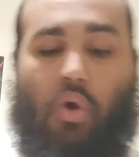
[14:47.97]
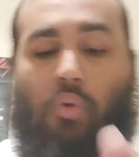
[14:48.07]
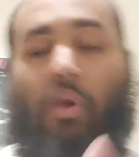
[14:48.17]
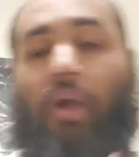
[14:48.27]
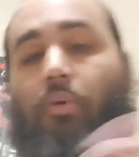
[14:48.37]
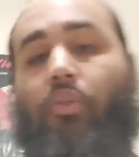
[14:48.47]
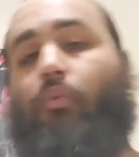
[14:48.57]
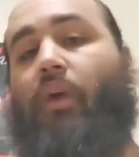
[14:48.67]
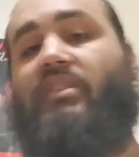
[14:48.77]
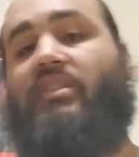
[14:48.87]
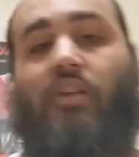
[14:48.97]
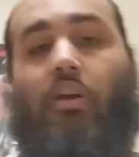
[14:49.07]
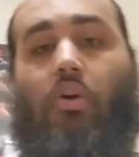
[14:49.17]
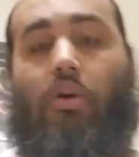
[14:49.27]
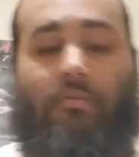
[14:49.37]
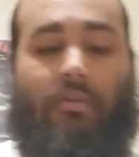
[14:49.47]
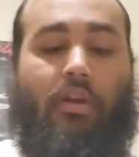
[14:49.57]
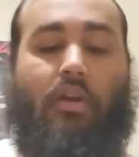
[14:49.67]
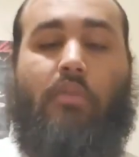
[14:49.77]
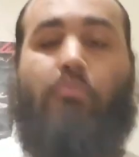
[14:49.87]
or where were the righteous cut off?"
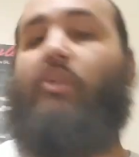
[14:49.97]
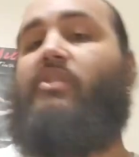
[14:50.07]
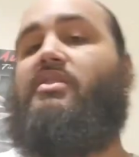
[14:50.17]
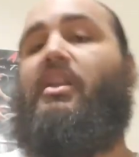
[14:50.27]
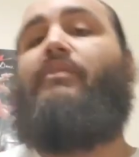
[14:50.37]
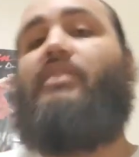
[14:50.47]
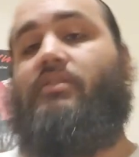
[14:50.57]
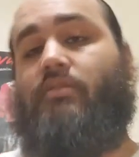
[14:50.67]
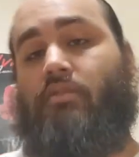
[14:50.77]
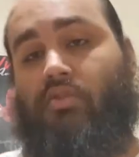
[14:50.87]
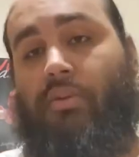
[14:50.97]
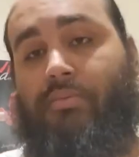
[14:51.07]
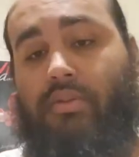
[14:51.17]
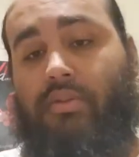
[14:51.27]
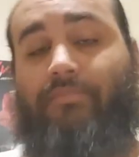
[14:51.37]
Brothers love this scripture.